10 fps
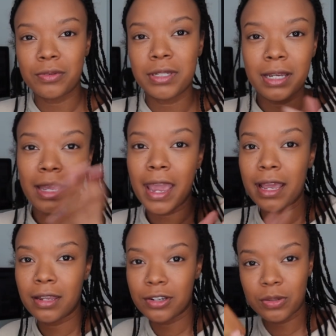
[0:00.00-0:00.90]
There was like
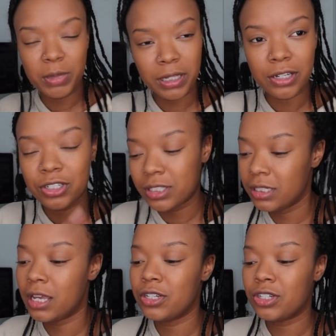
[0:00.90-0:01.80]
A lunch, B lunch,
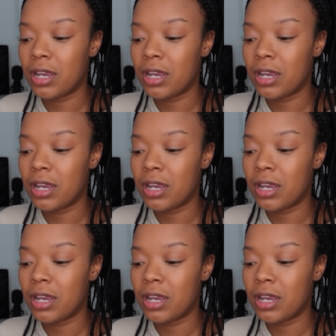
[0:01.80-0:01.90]
C lunch,